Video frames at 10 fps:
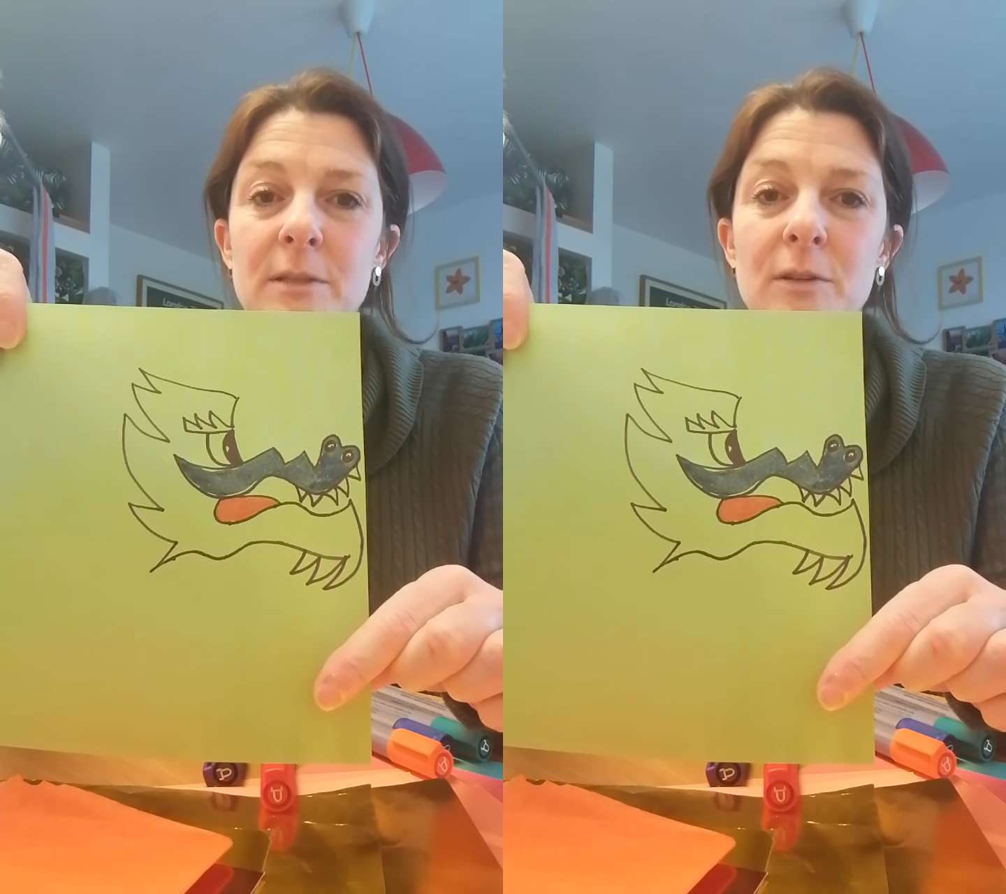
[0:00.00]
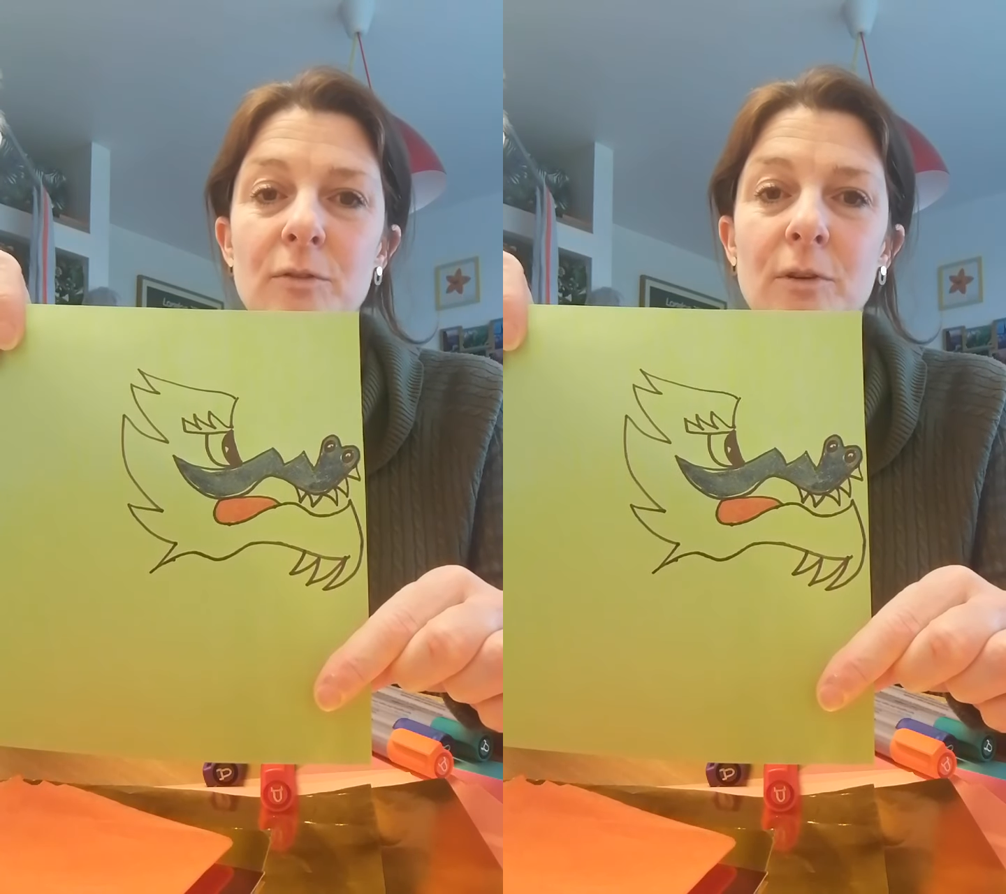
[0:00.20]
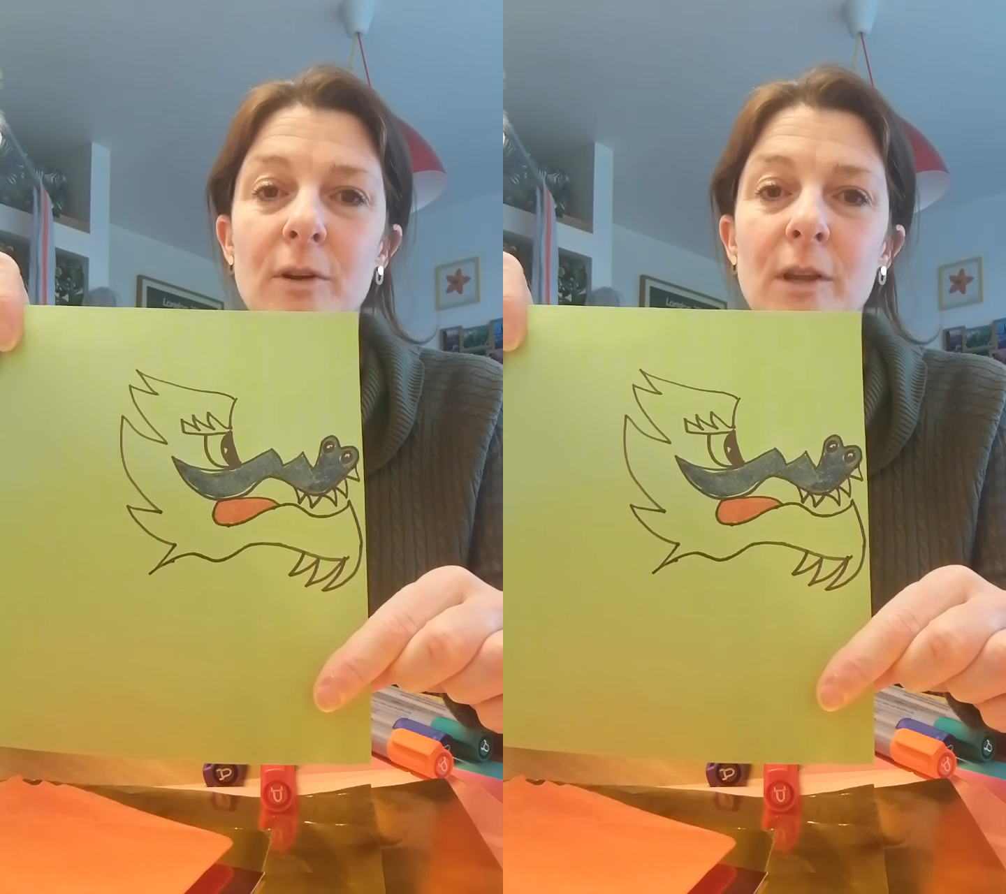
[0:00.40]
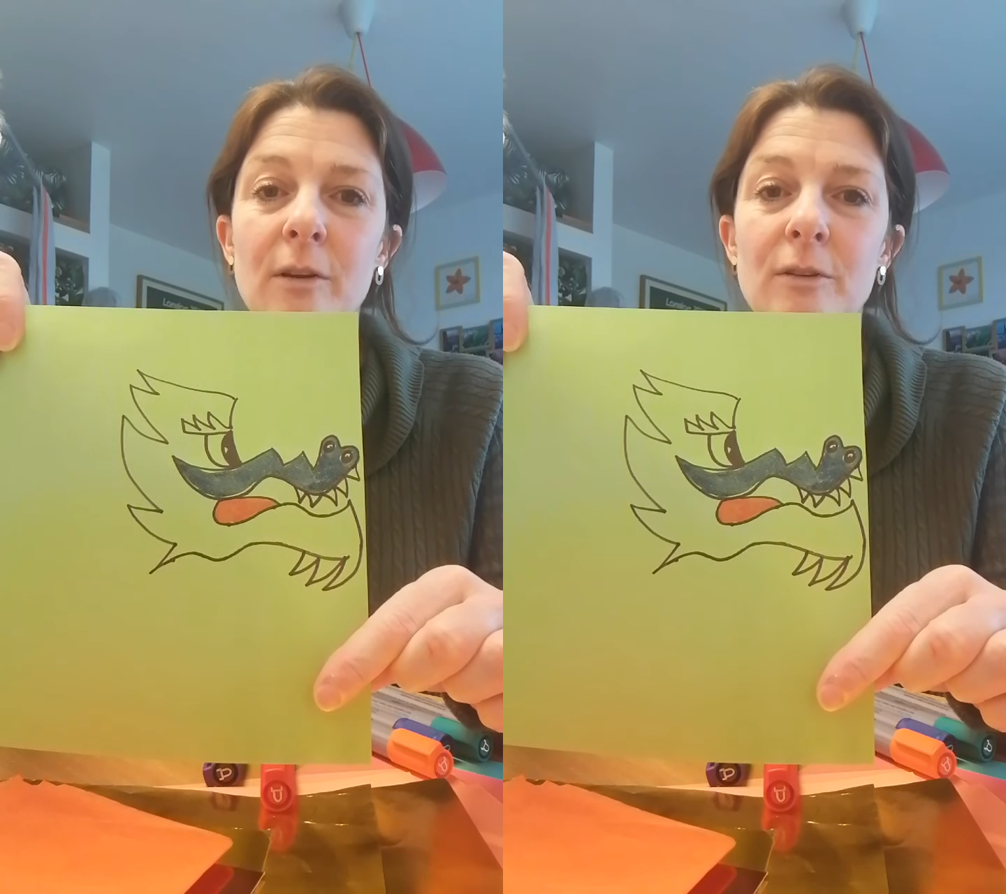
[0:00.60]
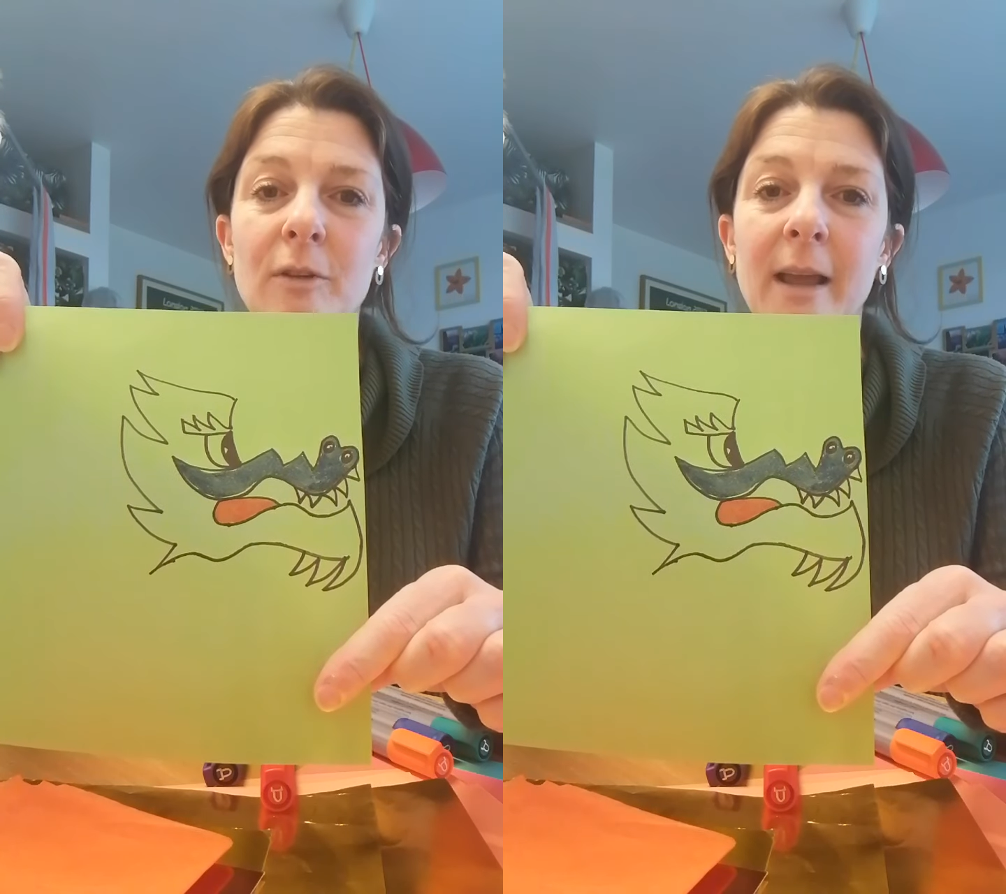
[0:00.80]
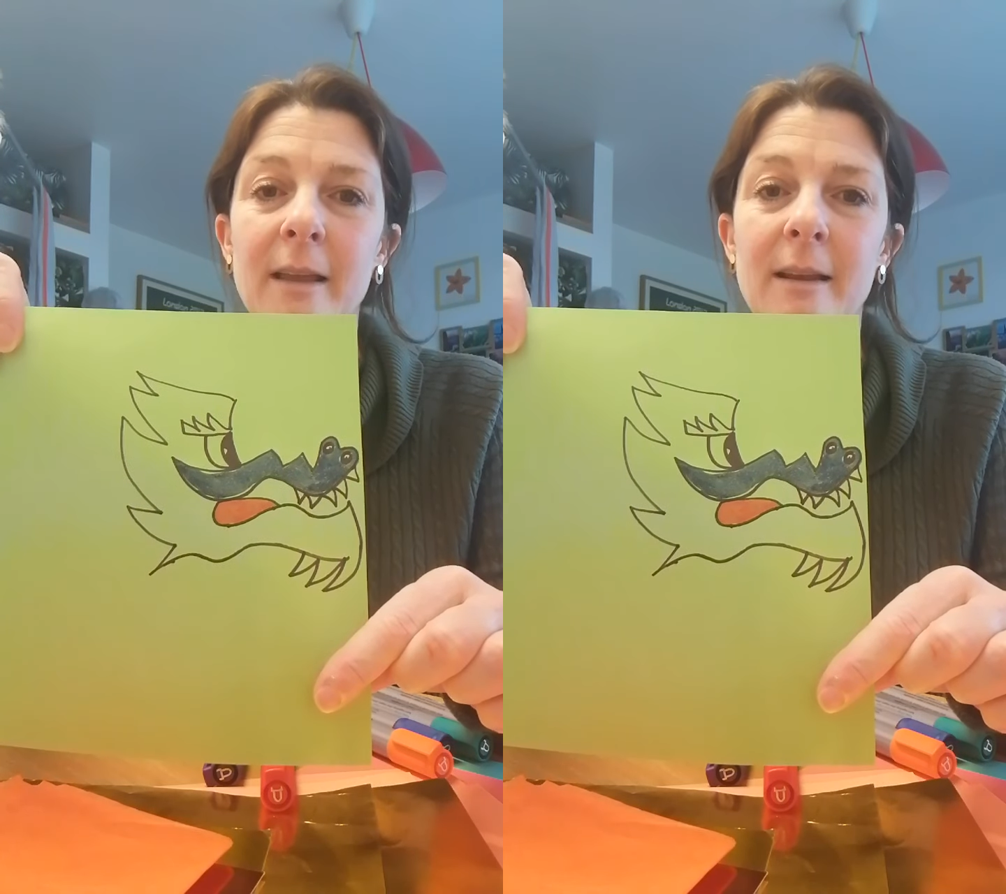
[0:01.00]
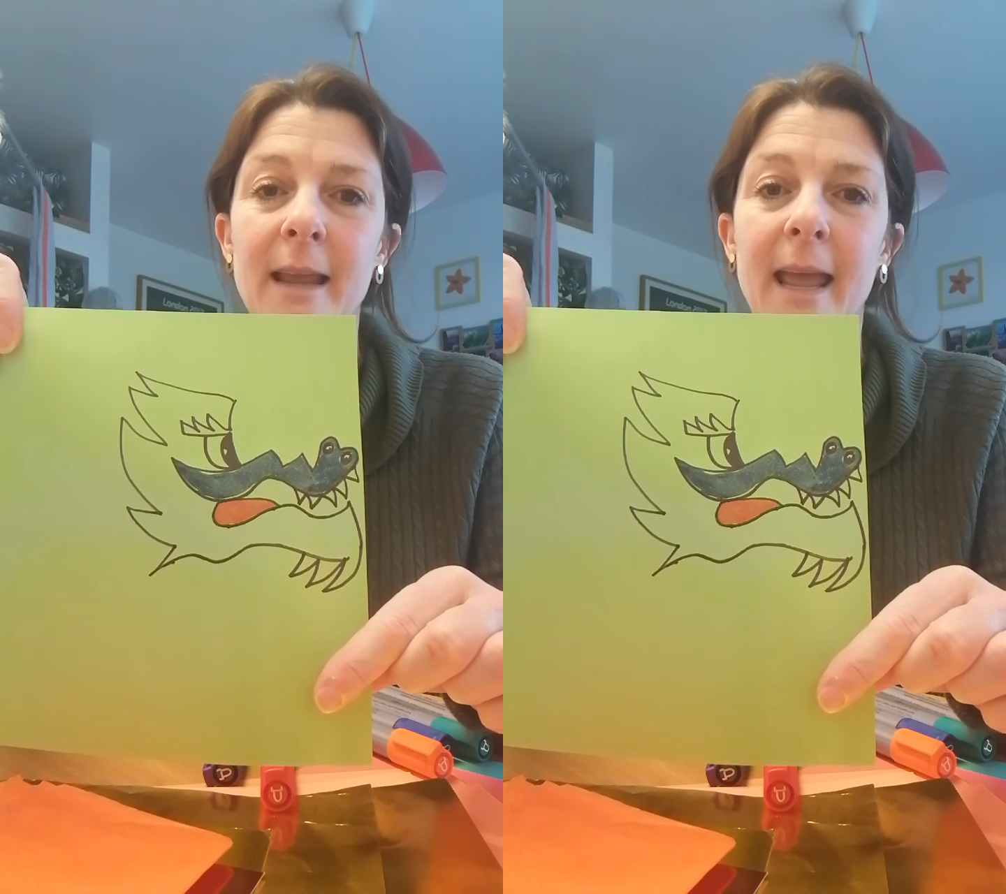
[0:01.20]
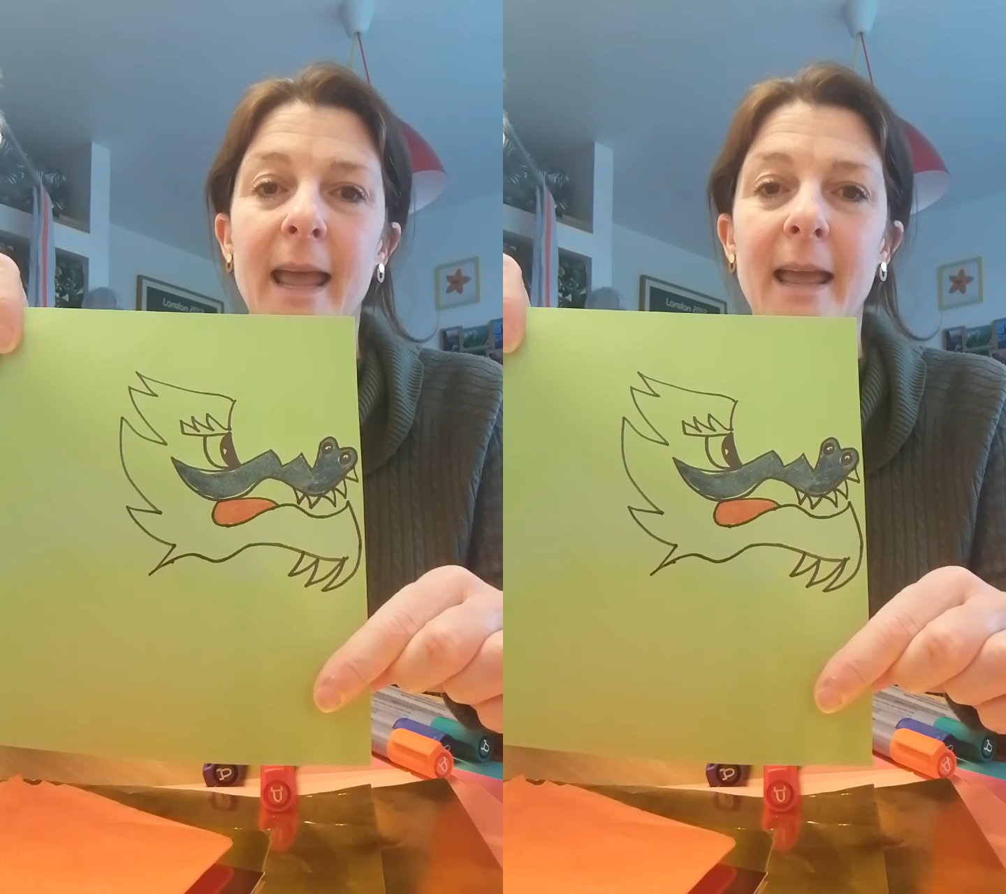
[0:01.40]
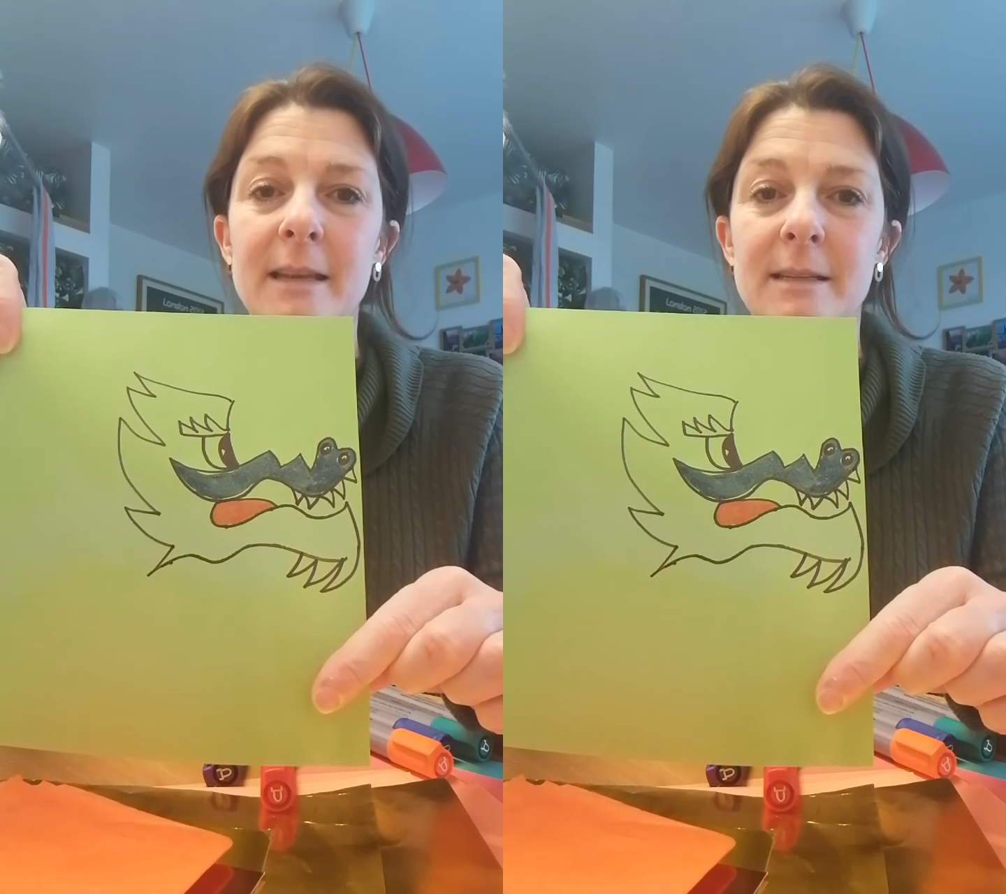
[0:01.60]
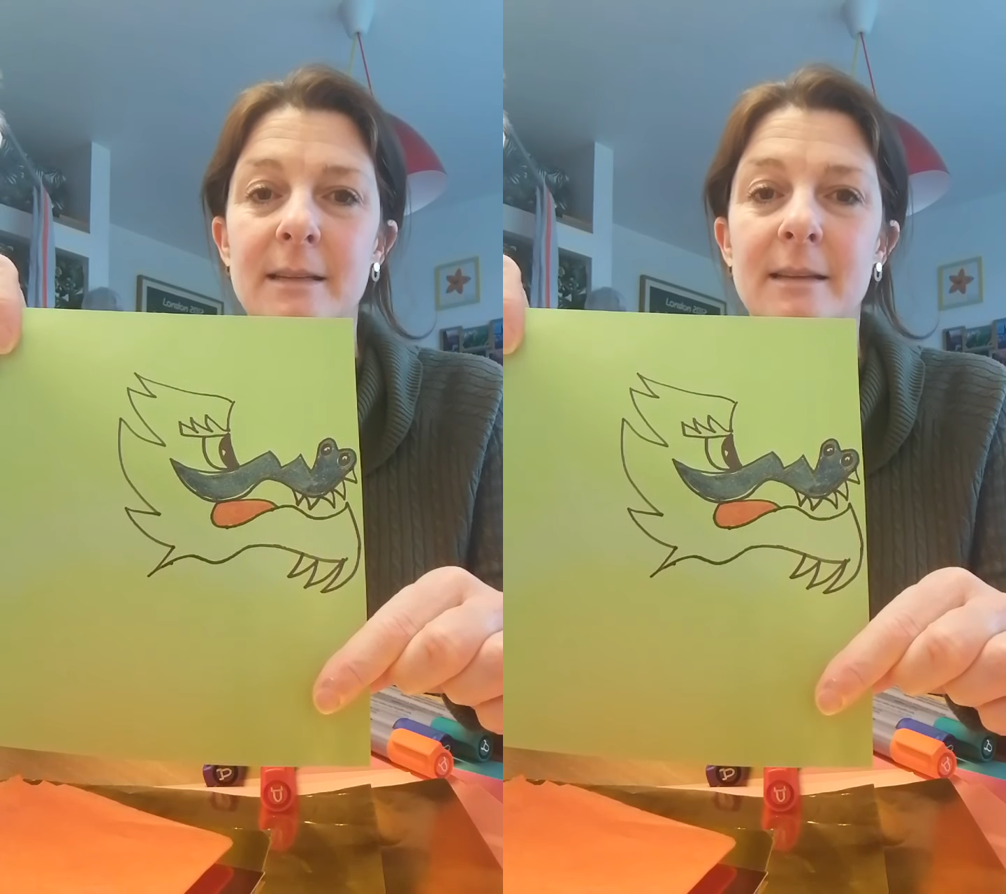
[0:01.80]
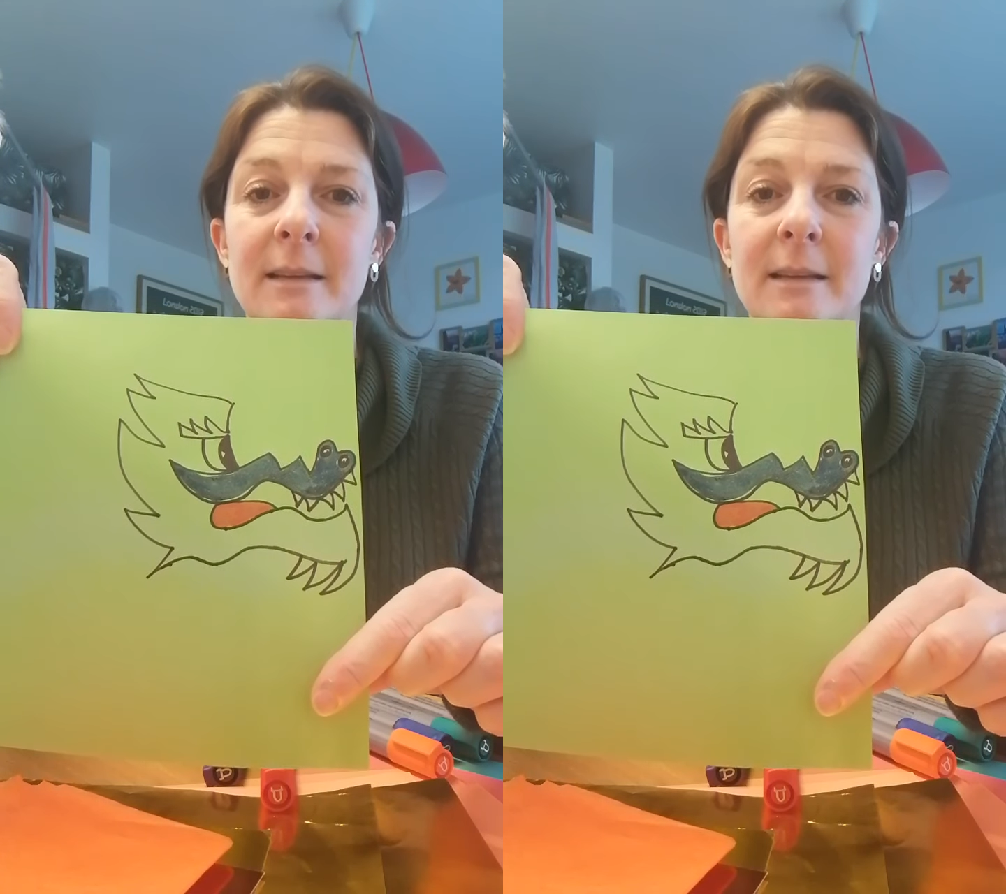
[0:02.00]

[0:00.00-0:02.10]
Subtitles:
is to draw your dragon head.